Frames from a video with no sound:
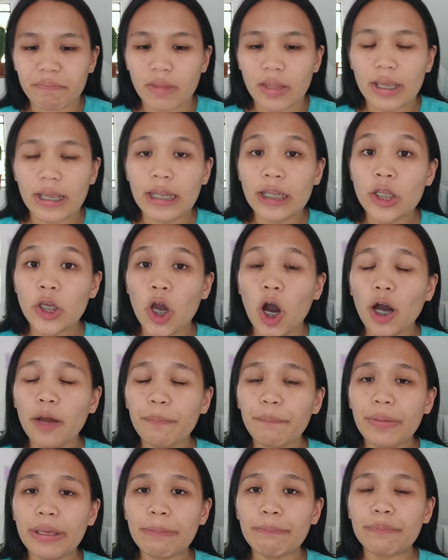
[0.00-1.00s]
in
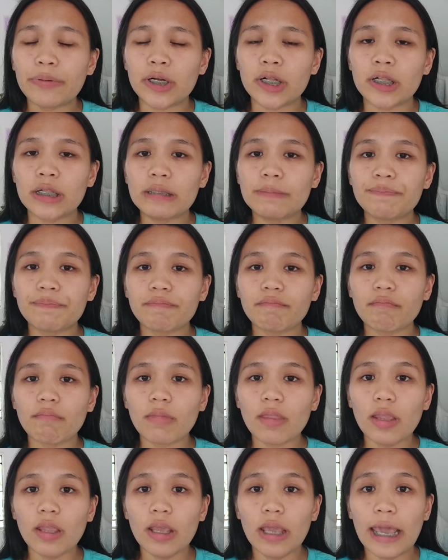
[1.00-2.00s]
young people
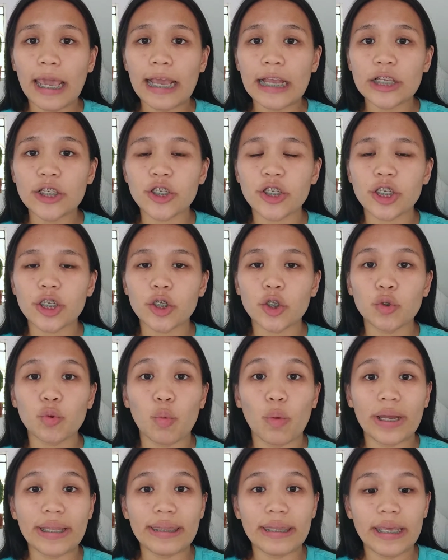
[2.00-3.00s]
aged
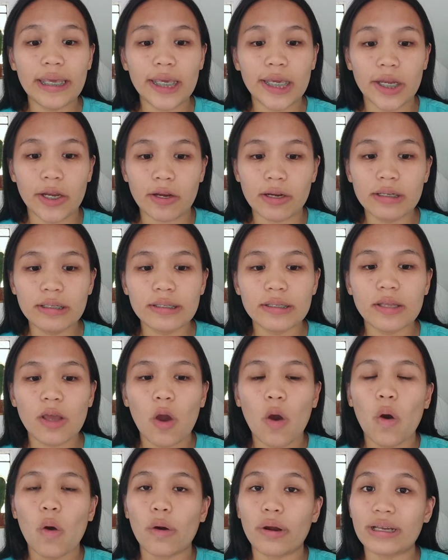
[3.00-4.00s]
20 years
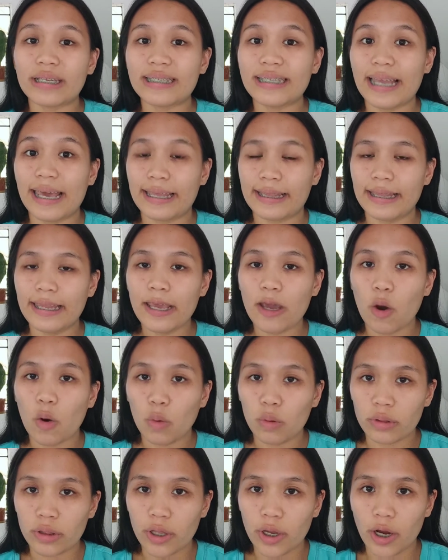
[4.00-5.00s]
or slightly
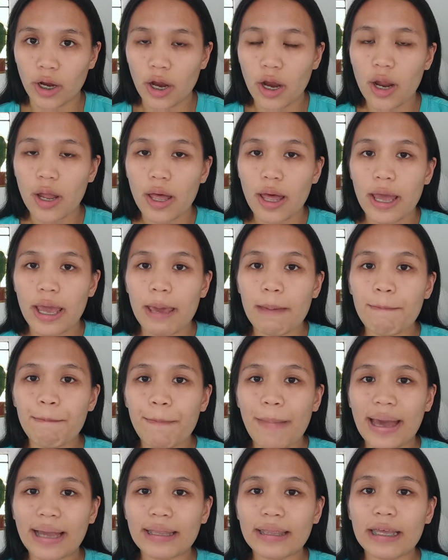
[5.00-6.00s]
older,
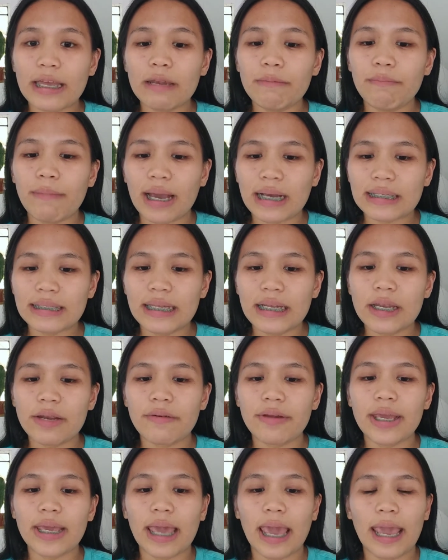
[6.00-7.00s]
impacted
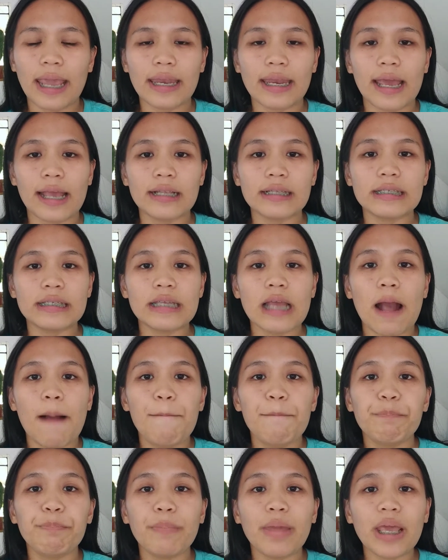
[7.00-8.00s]
maxillary canines
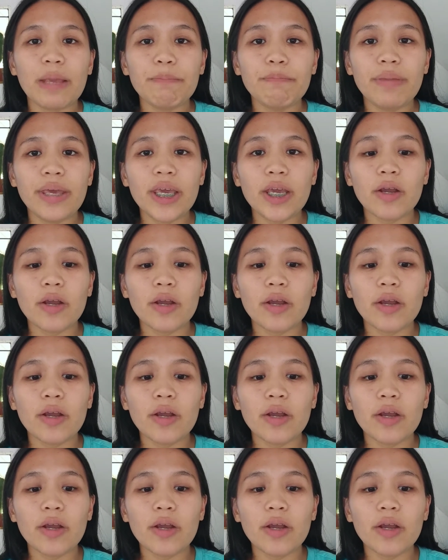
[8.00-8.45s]
may be